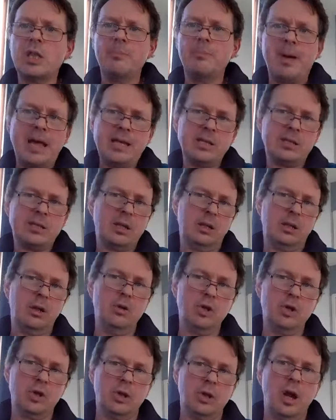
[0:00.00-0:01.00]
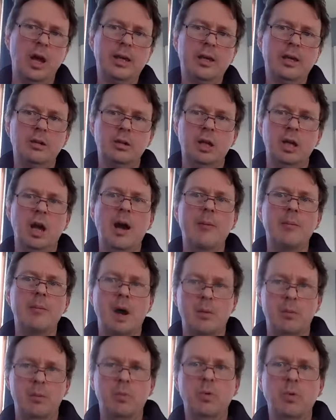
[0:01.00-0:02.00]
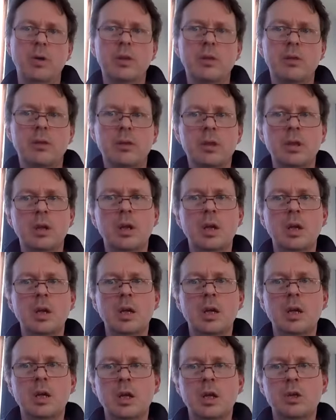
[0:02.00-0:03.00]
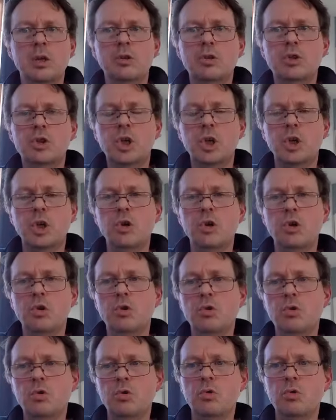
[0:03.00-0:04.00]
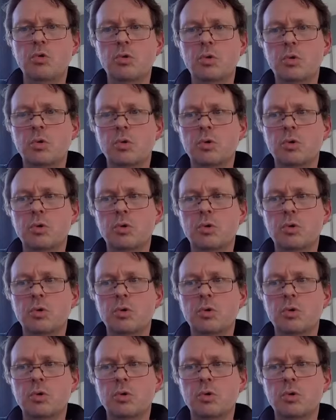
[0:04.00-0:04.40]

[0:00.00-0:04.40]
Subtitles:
best solution I could come up with to